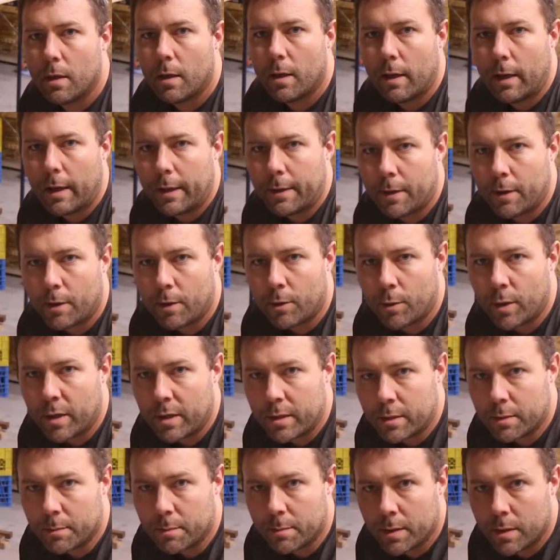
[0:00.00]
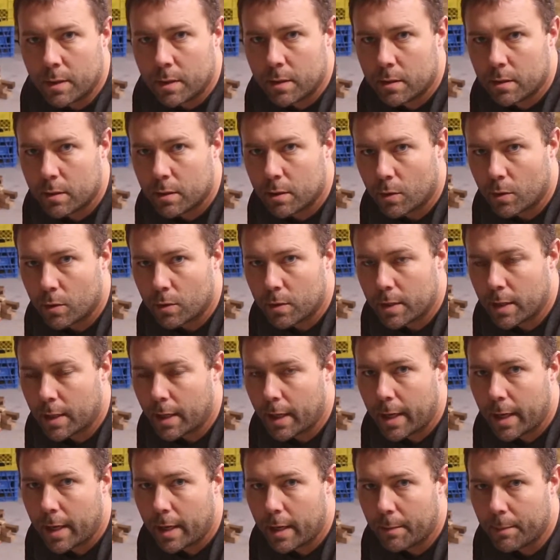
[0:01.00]
Hi there and welcome. So
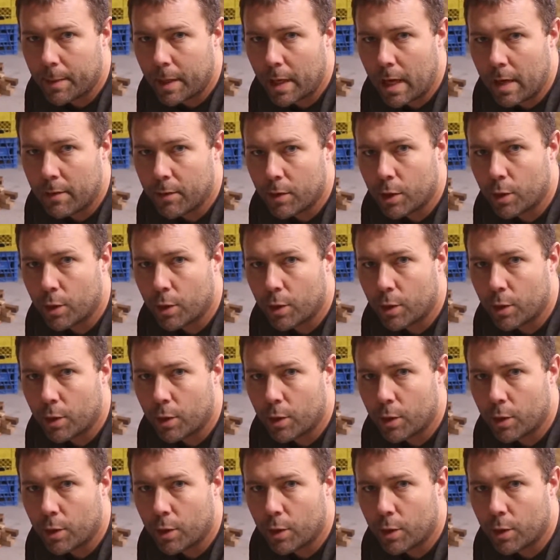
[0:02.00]
today I'm going to have